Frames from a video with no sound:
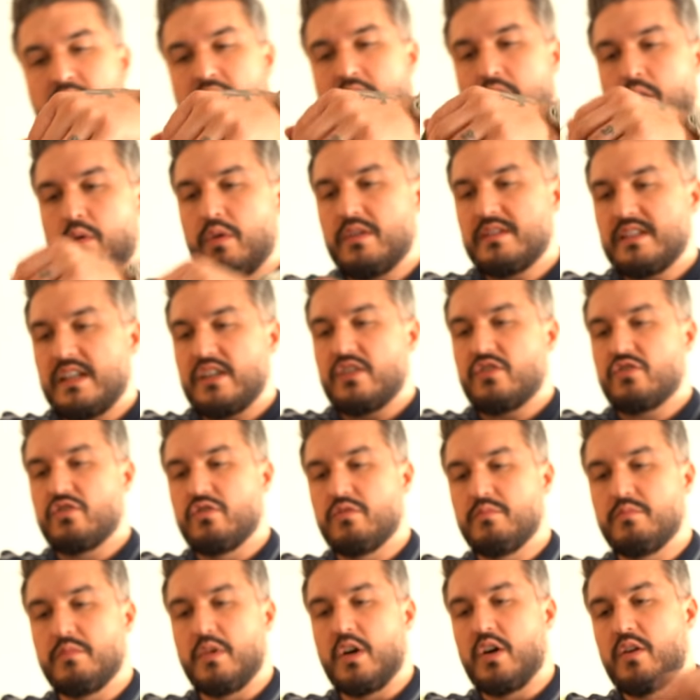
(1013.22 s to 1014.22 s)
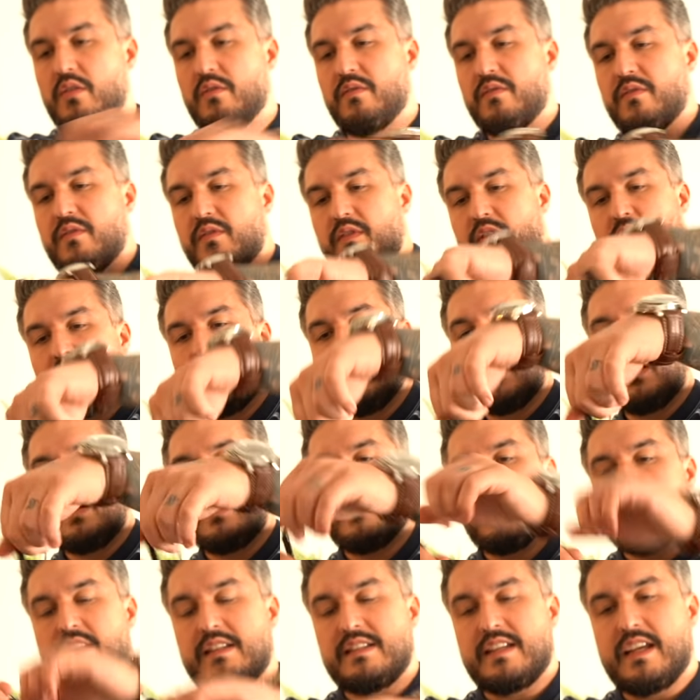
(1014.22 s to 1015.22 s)
I want to take some of
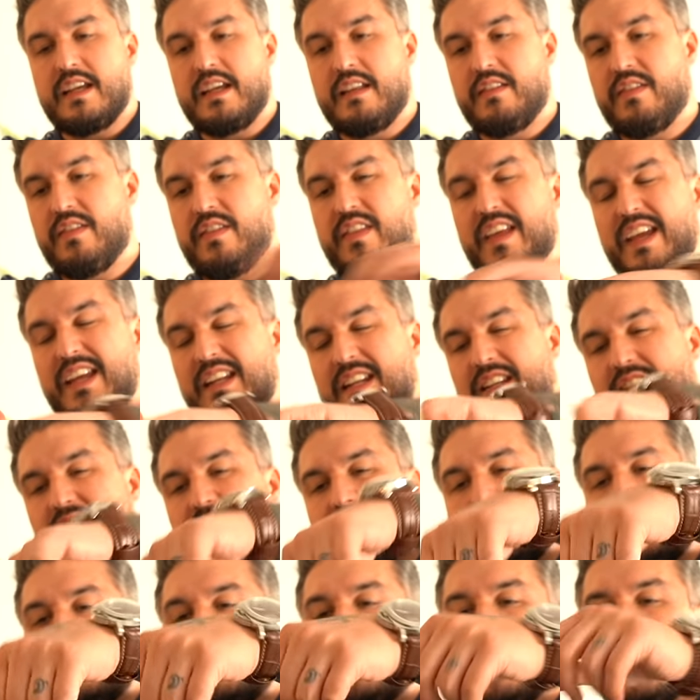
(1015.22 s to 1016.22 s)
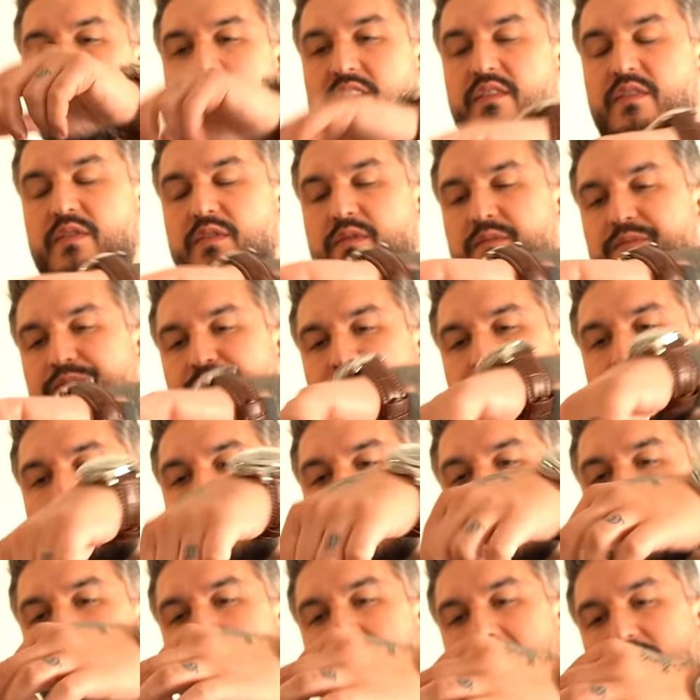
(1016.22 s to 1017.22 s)
the thickness and kind of
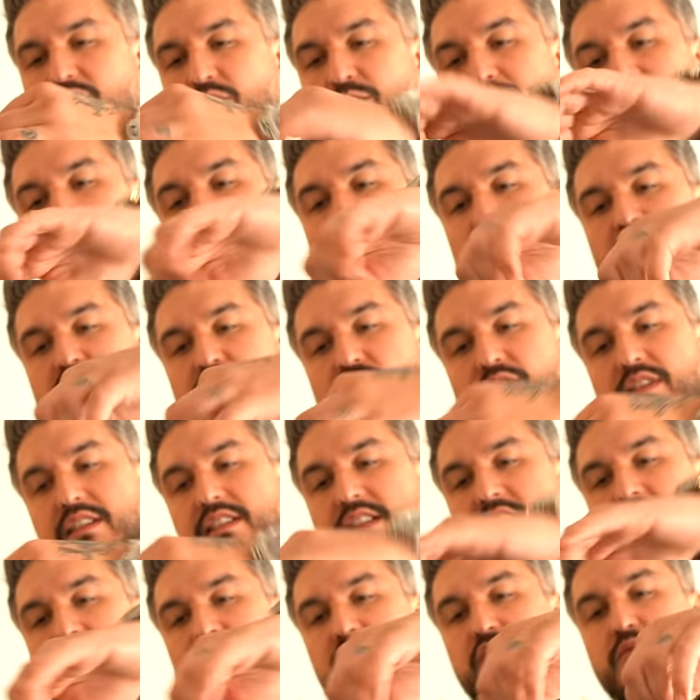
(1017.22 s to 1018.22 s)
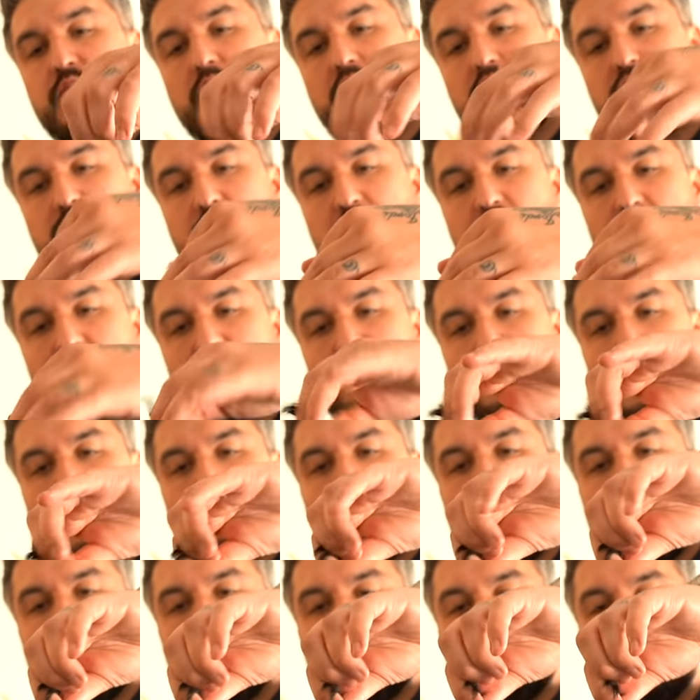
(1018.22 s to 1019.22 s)
add some texture into this as well. So I'm going to spin it
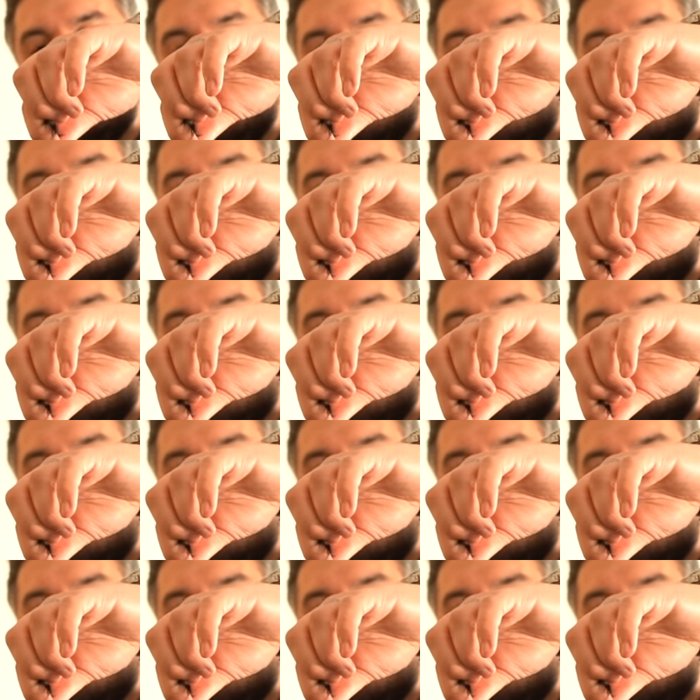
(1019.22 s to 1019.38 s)
around